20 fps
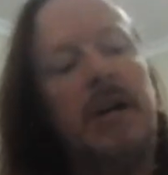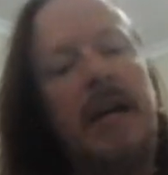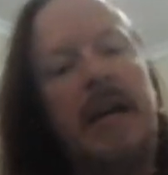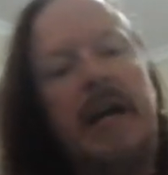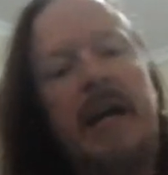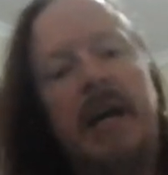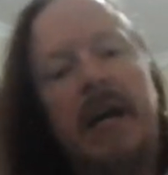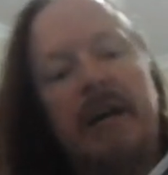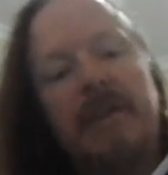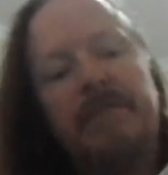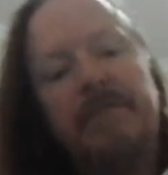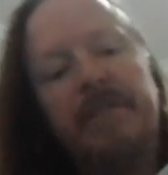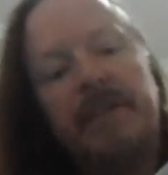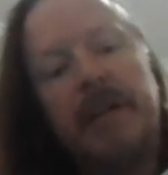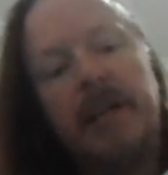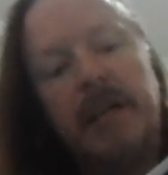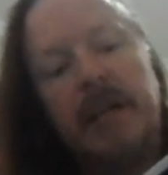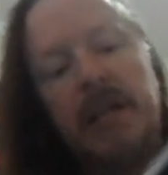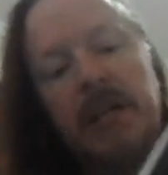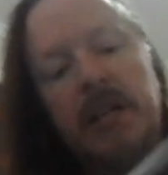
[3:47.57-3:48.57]
I have
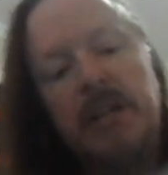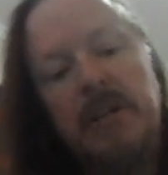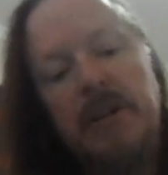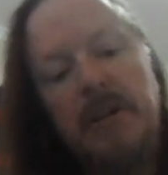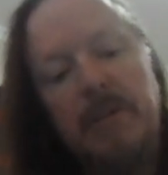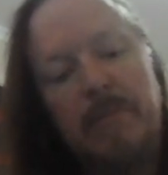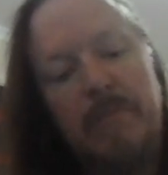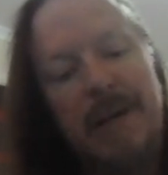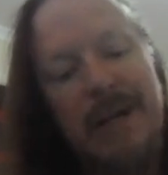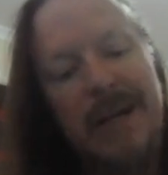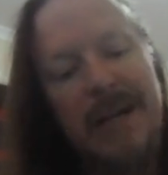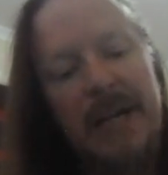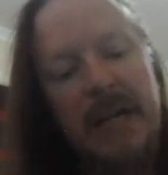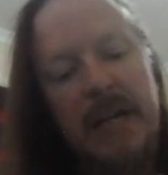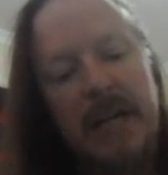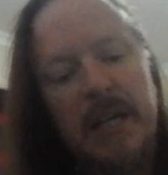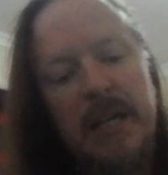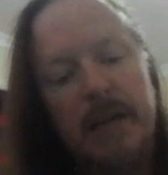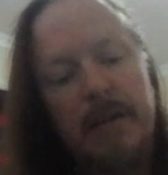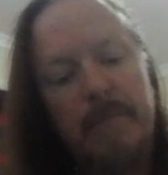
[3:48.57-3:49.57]
in
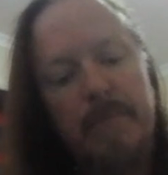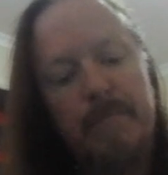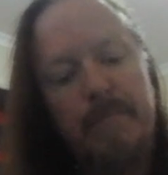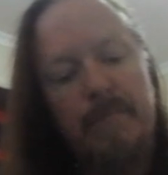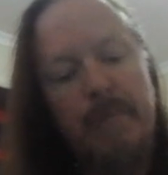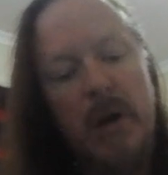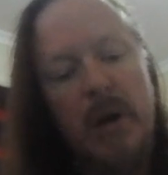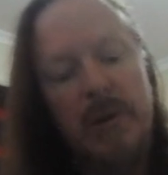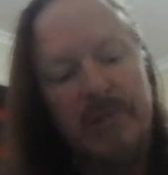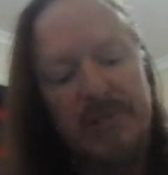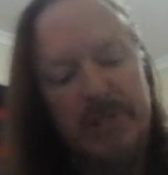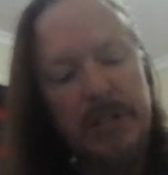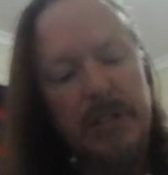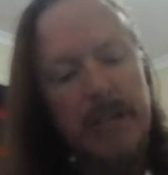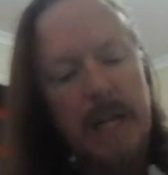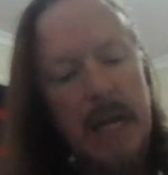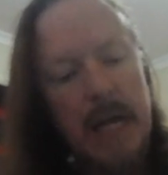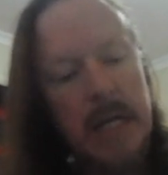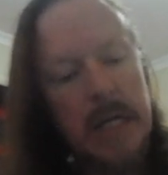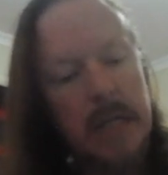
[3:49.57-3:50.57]
my
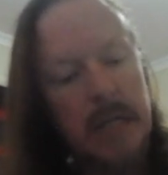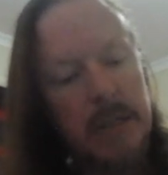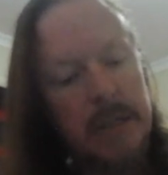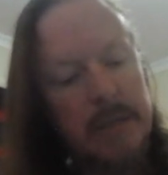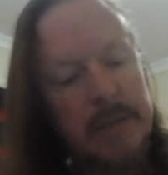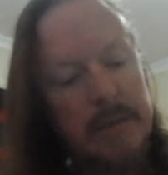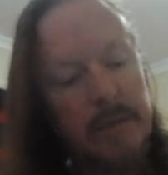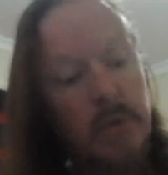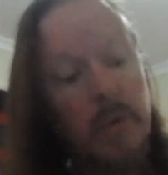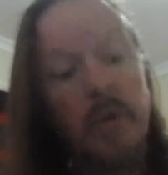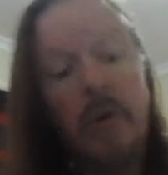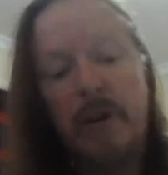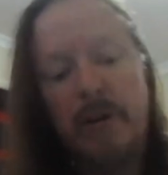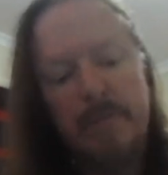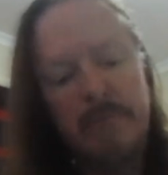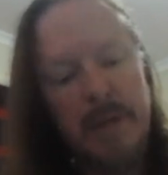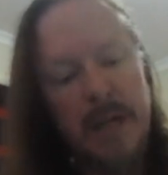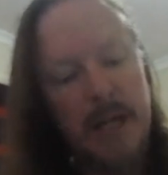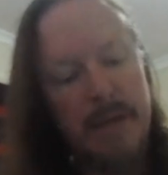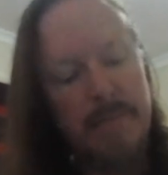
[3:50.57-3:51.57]
person, or
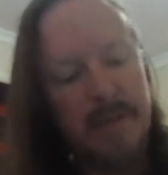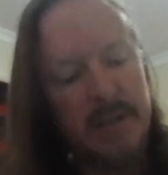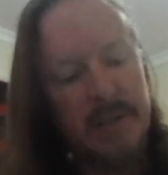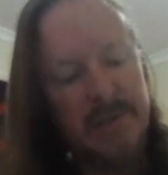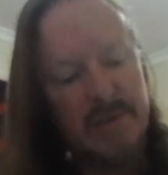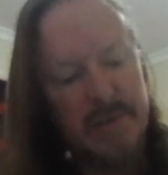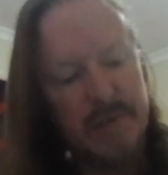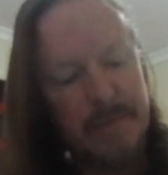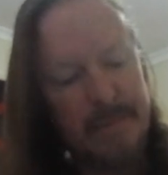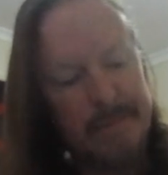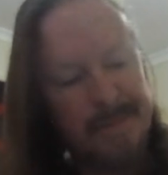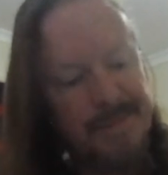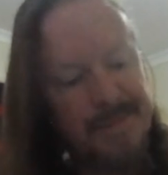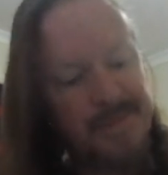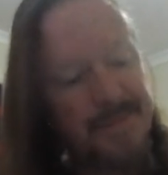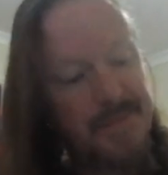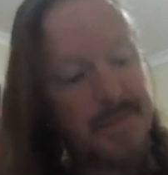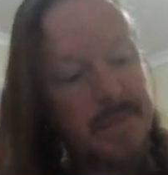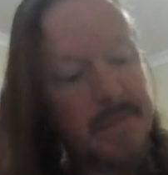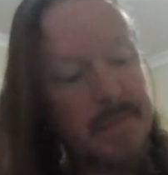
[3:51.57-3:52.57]
on my person,
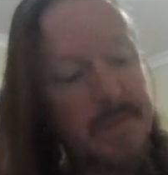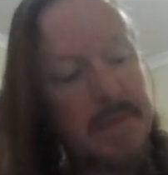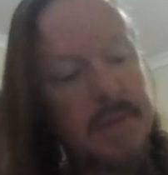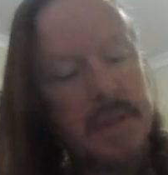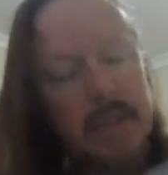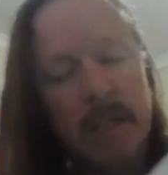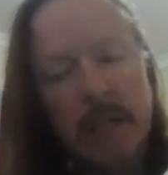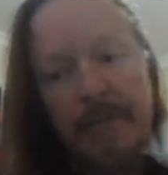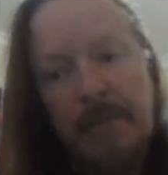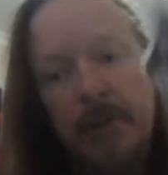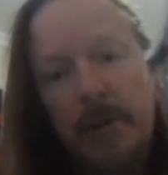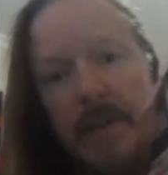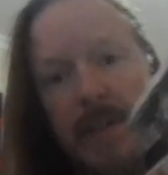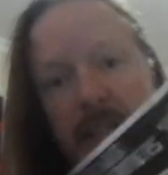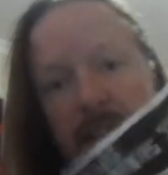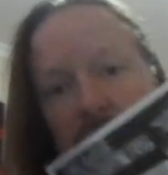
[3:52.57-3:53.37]
I've got the